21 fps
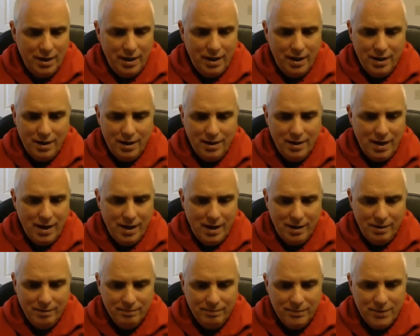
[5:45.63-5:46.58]
And
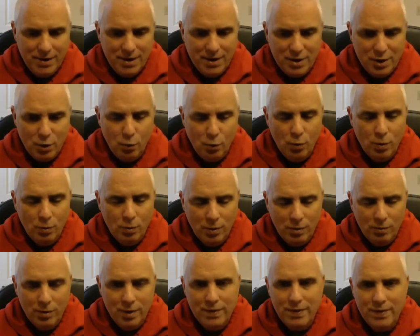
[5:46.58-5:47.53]
uh, you know,
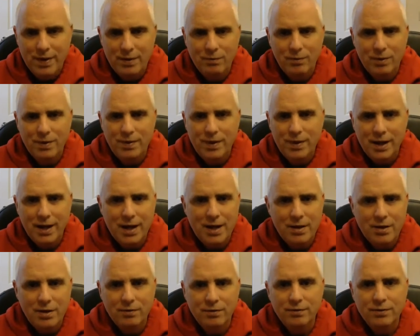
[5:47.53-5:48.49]
one th- one thing I
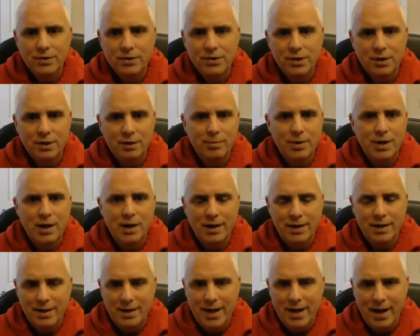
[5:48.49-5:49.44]
know for sure,
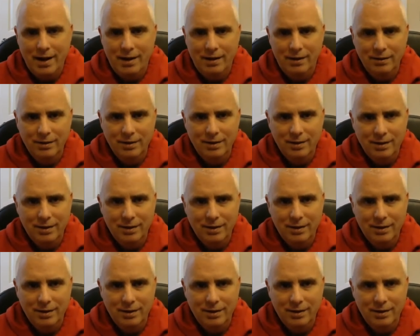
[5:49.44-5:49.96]
beyond a doubt,